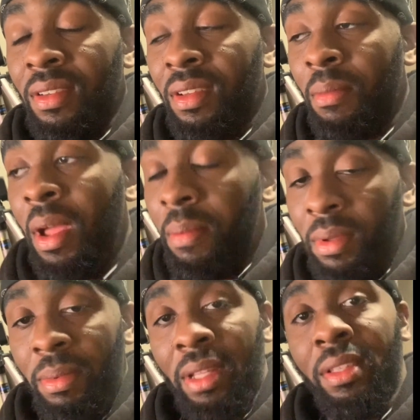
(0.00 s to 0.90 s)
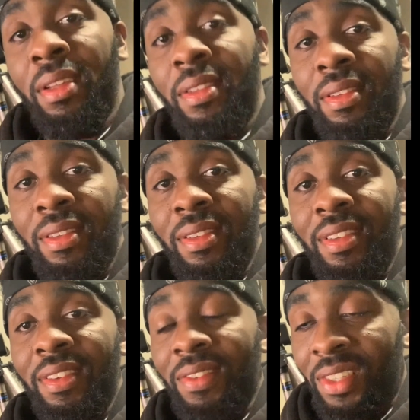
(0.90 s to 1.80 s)
I'm happy about that.
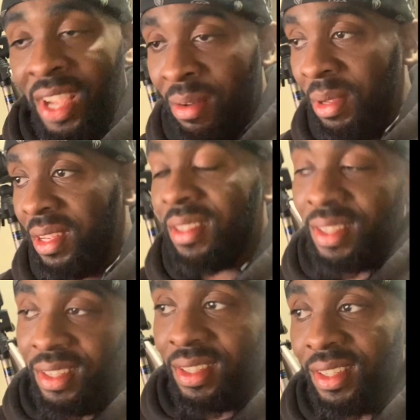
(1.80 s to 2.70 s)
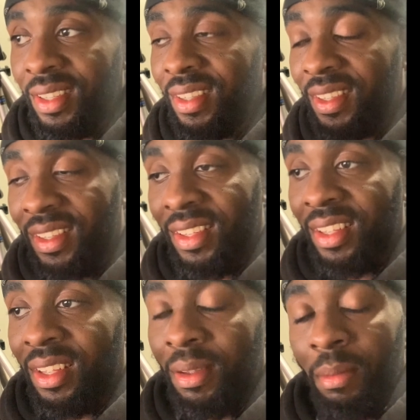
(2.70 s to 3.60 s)
Trying to be consistent.
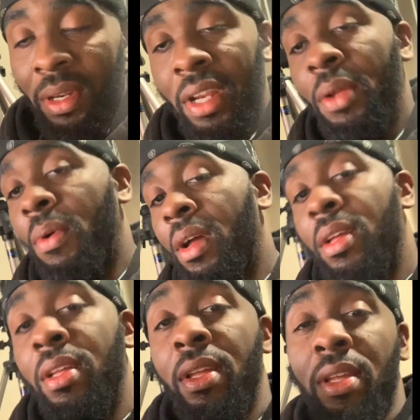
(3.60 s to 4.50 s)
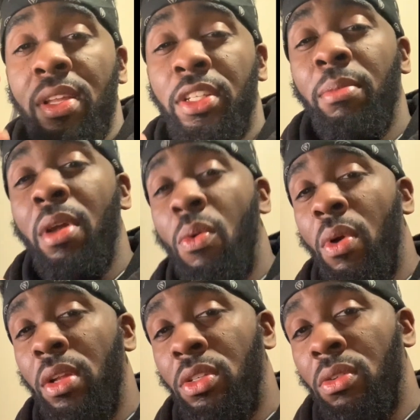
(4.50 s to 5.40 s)
But anyway, it's your man
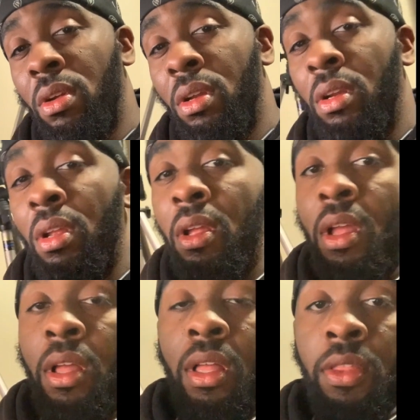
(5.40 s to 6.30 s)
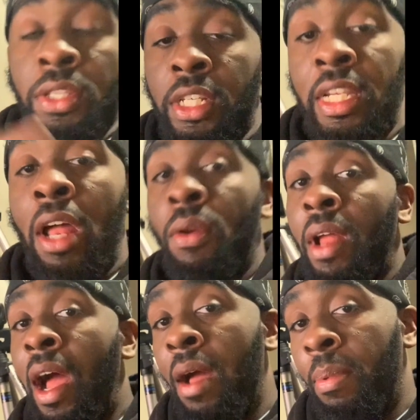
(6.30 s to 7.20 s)
Wayne Train. This is shot on the
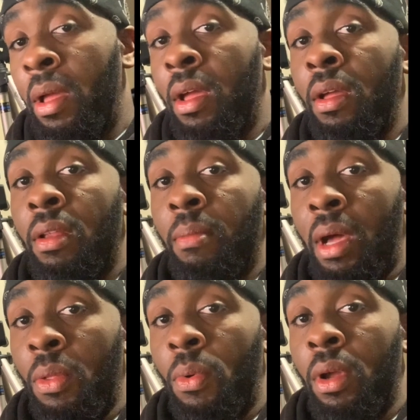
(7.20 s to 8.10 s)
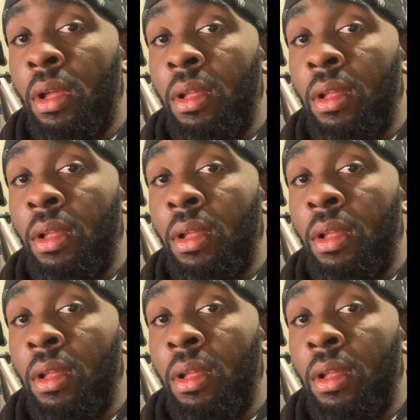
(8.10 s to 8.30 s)
iPad, by the way.